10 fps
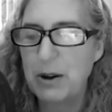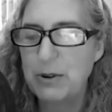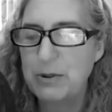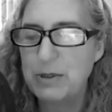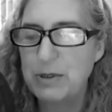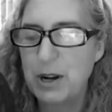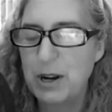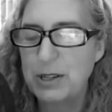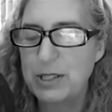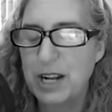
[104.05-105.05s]
own
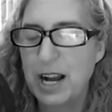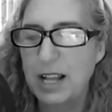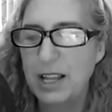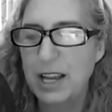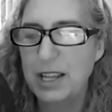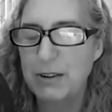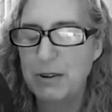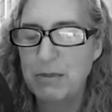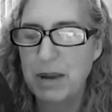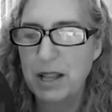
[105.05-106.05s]
songs that I like that are
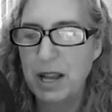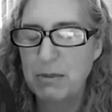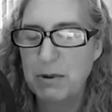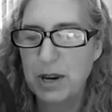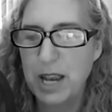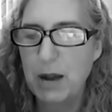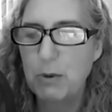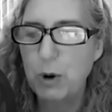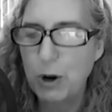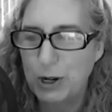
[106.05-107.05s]
in my library at
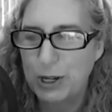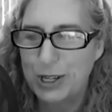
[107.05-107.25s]
work.